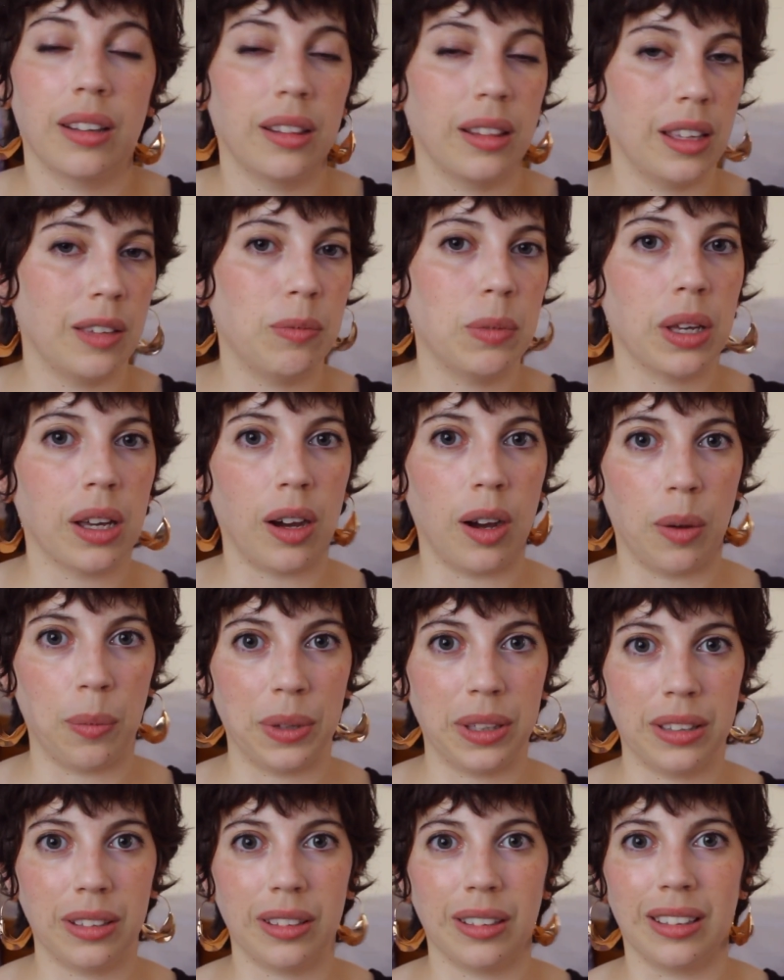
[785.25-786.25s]
leave me
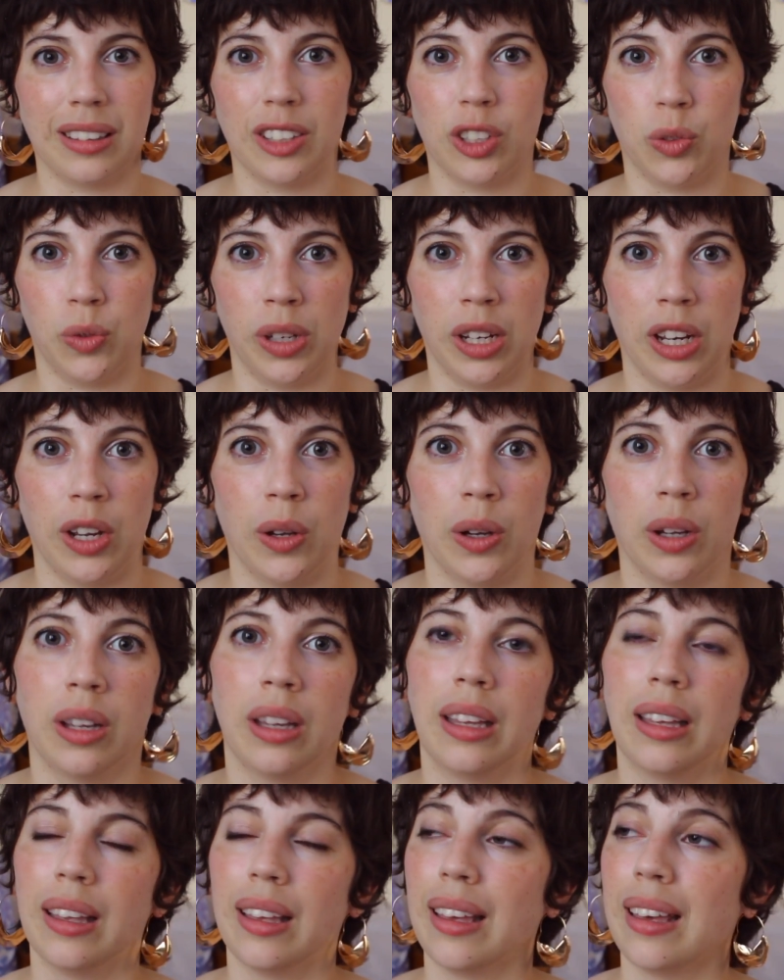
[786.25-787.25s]
comments in this video.
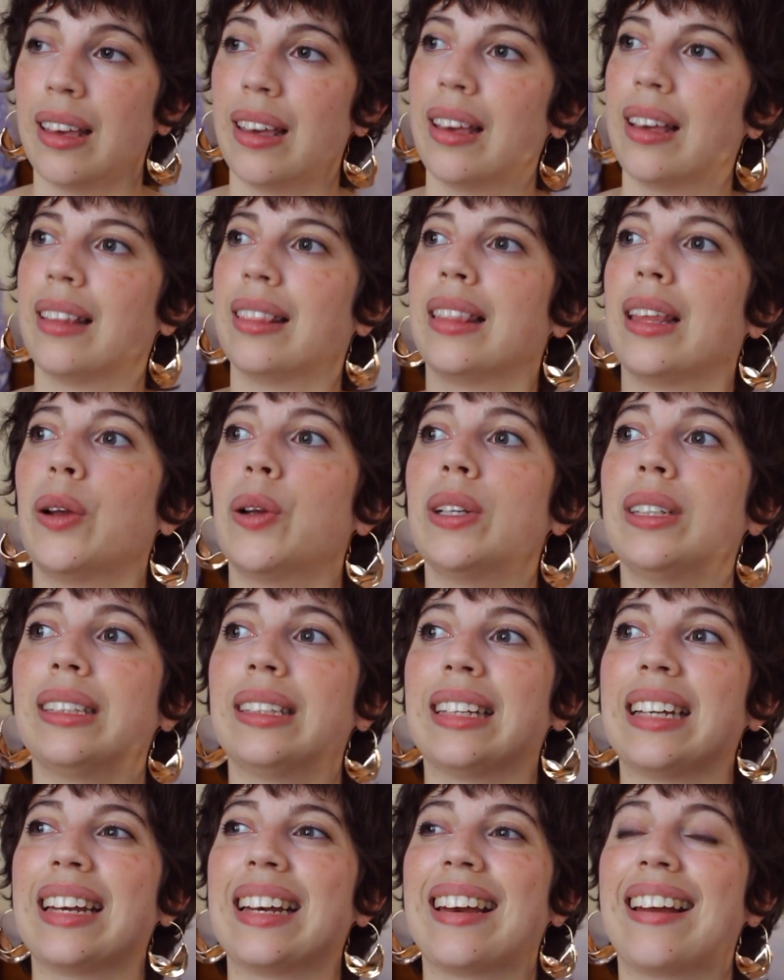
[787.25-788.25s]
There is
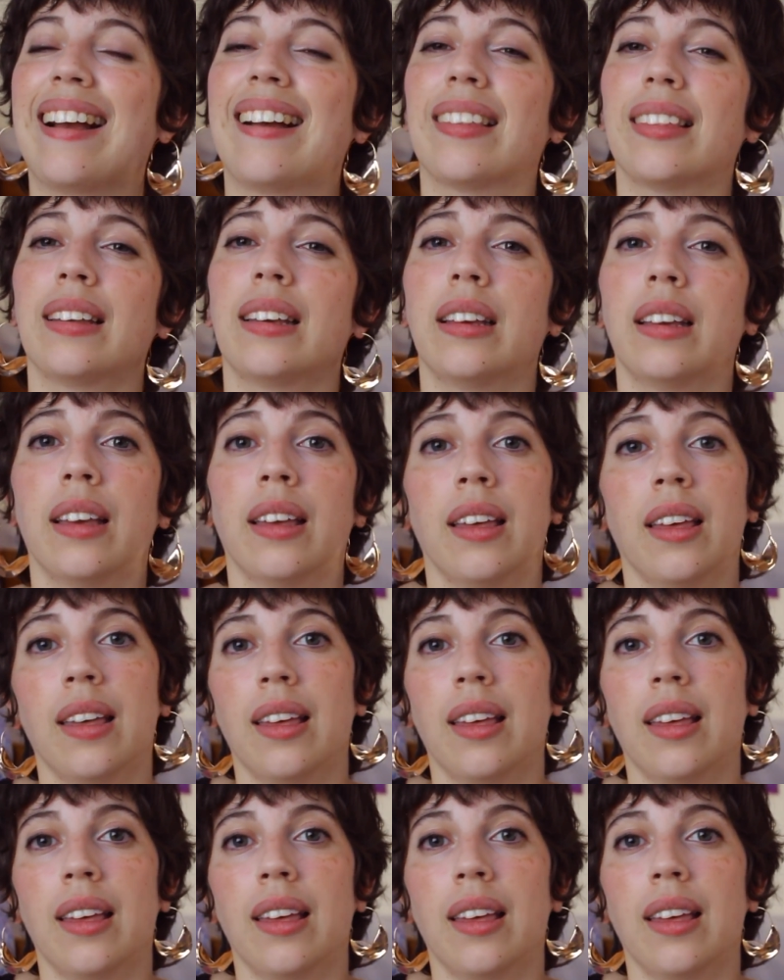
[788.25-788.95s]
nothing